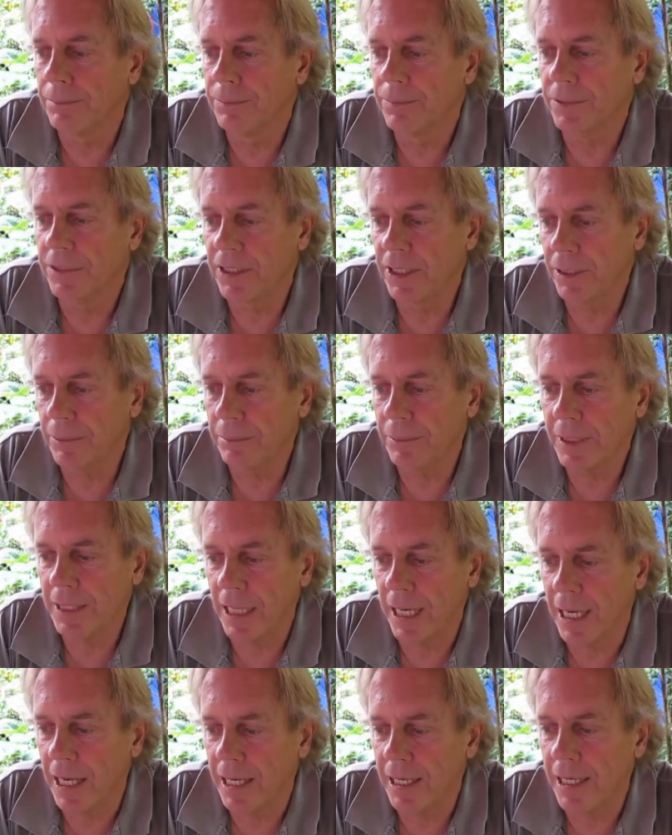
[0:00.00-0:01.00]
Tim
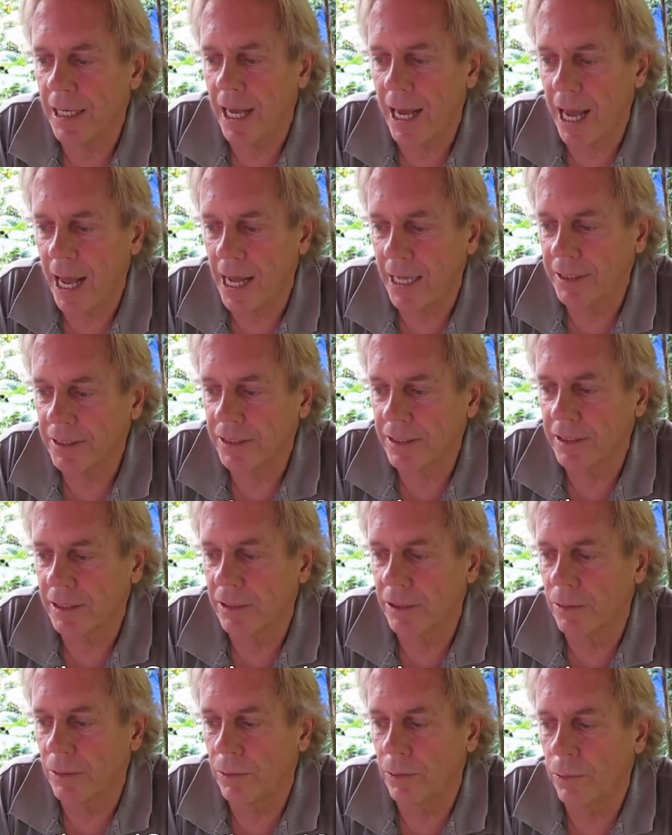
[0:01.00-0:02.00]
K. asked,
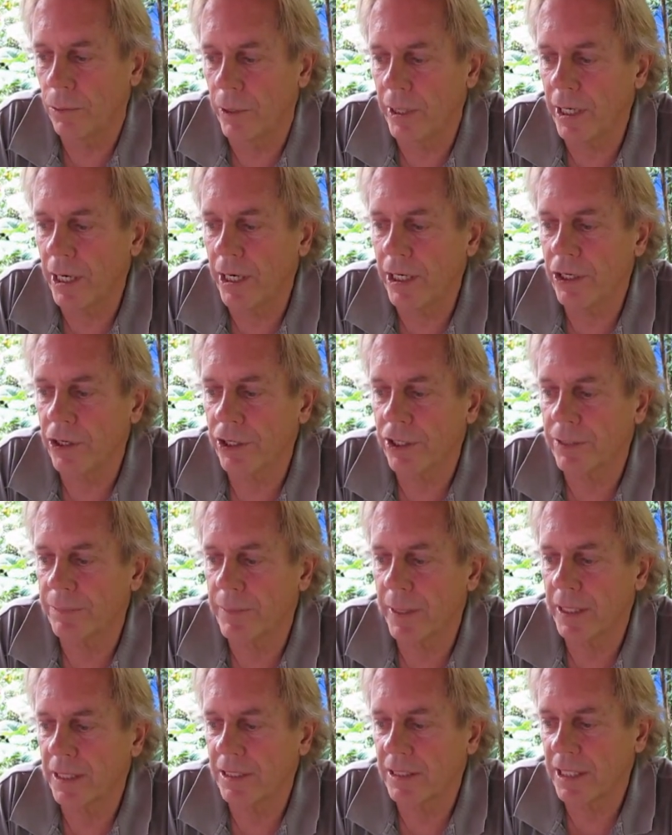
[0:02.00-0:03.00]
what are your
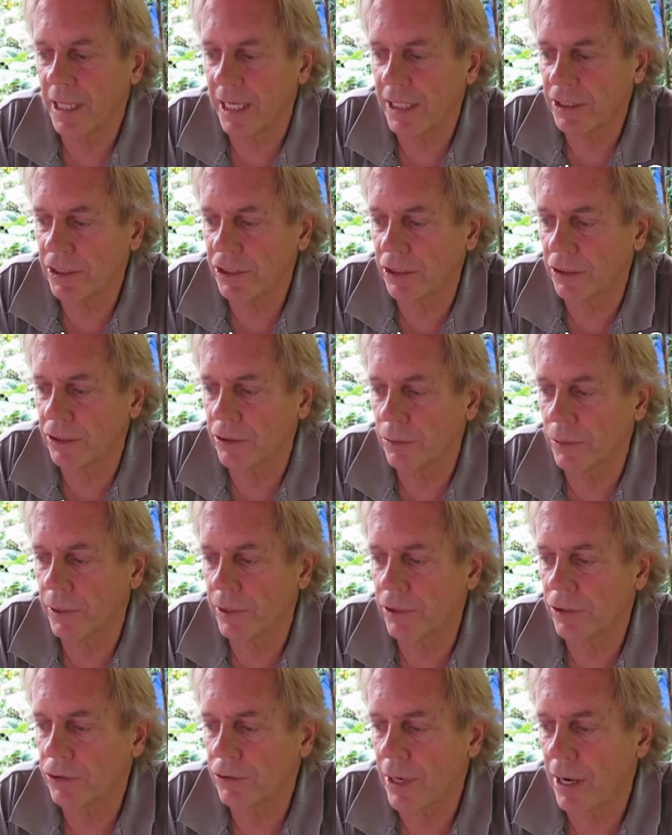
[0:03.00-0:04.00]
expectations when
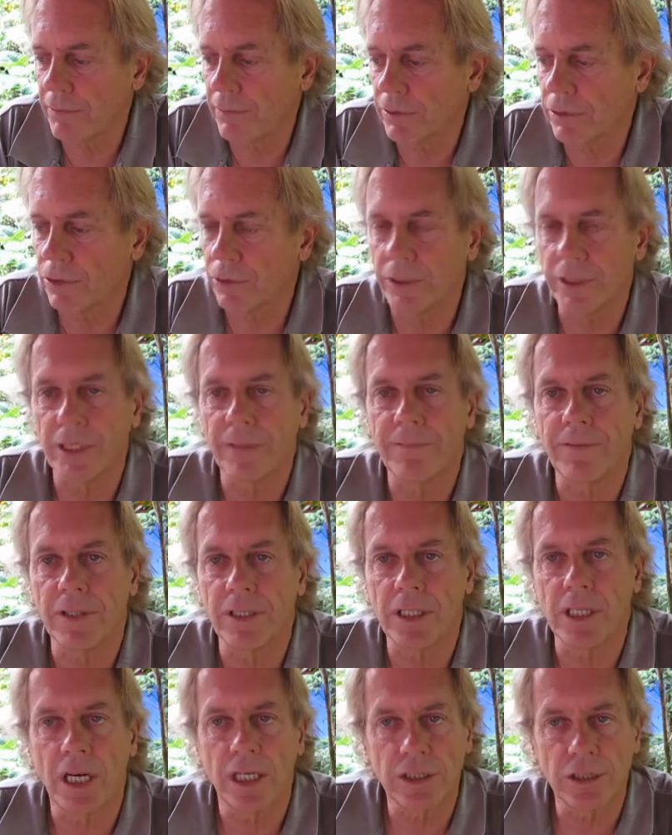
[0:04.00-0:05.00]
you travel to a
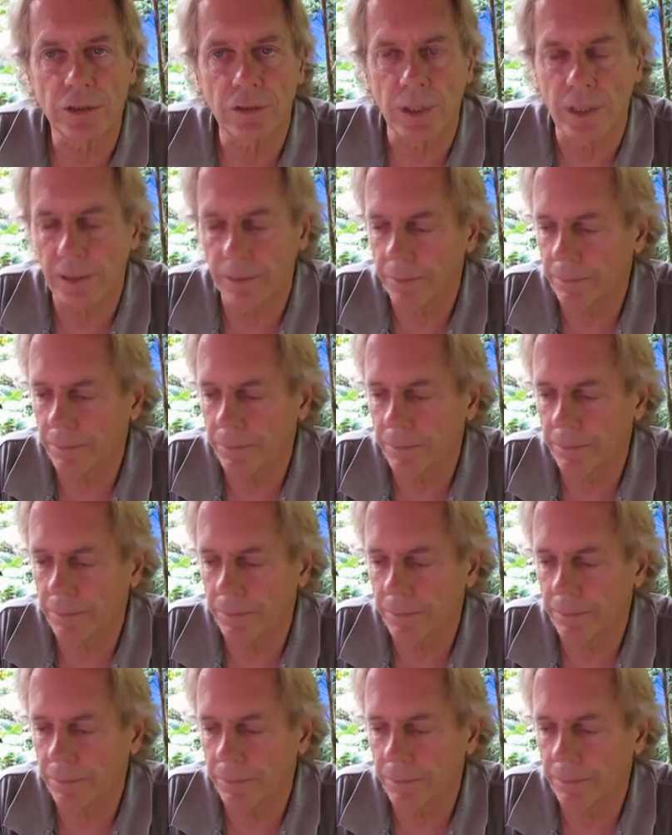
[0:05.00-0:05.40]
different country?